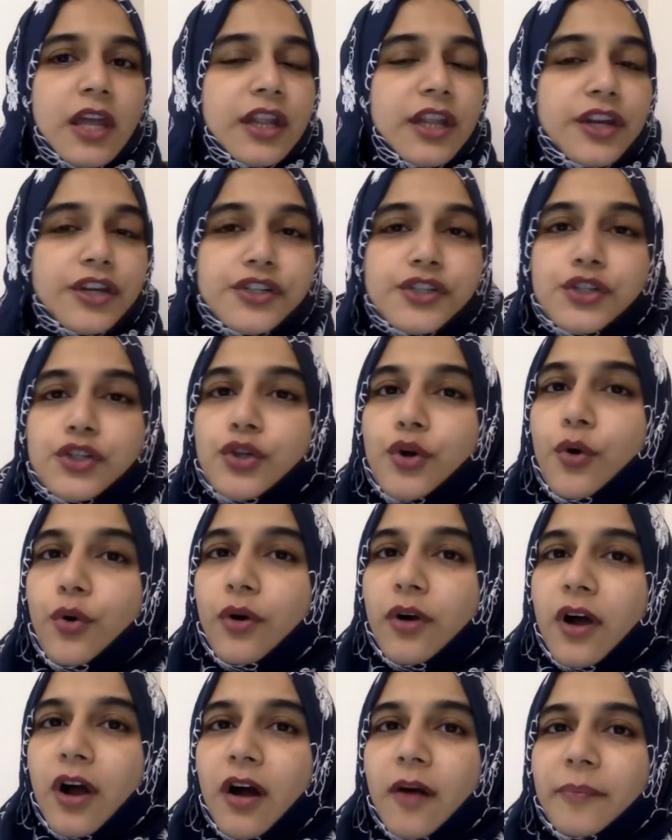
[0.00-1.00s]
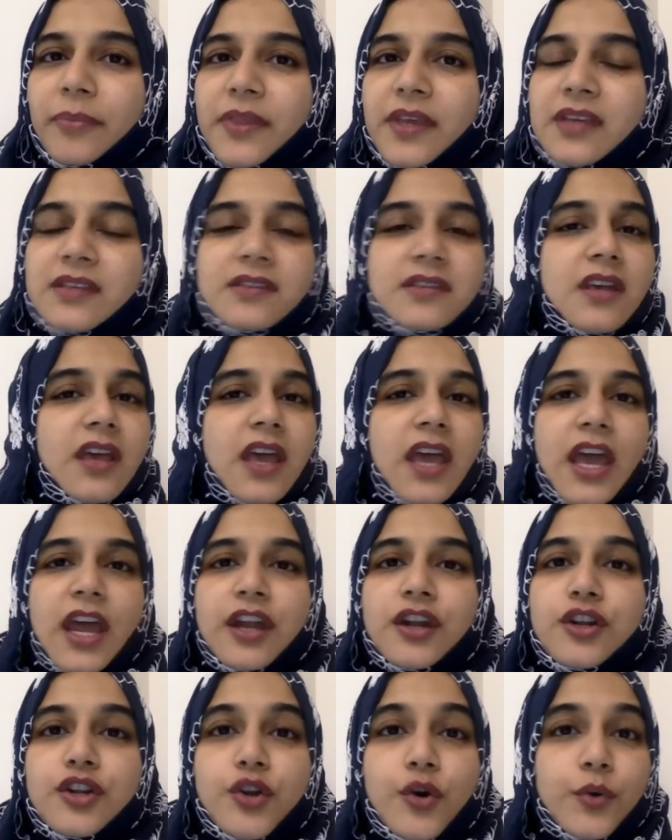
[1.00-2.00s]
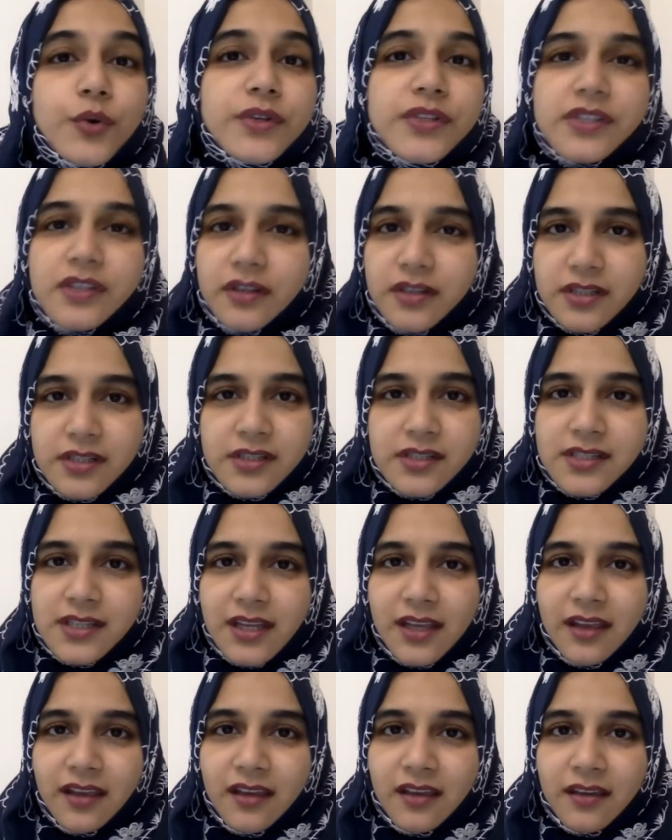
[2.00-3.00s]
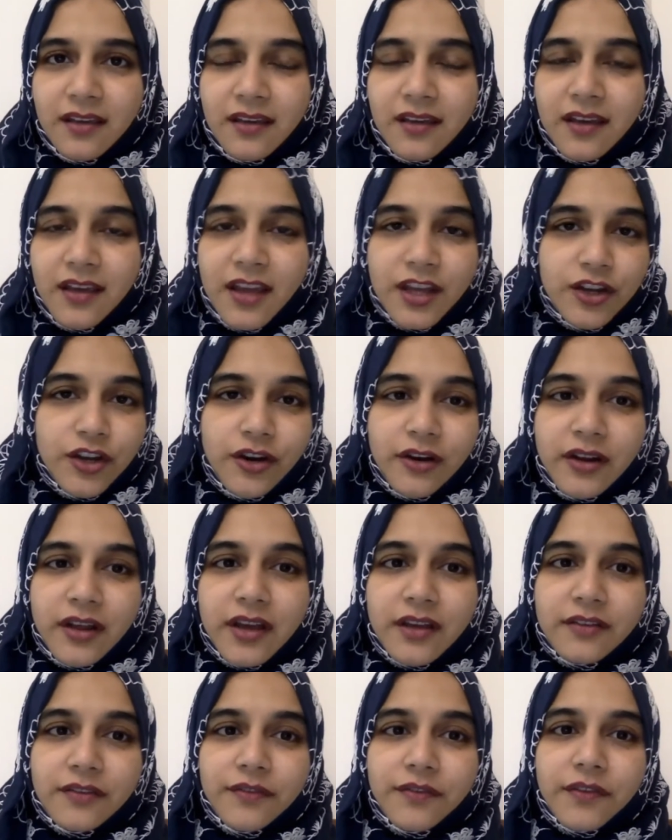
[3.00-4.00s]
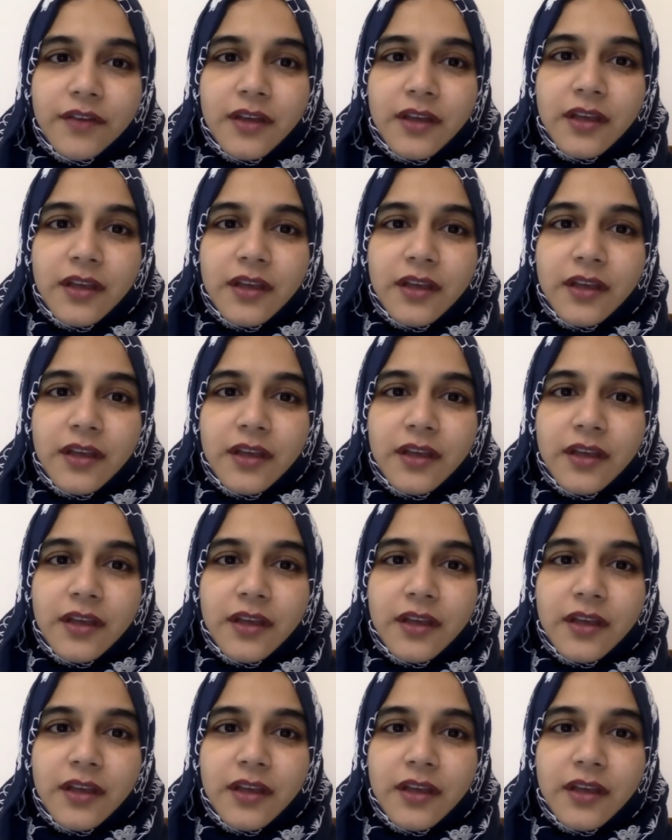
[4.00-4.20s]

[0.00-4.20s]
There's no calmness and no certainty in your life.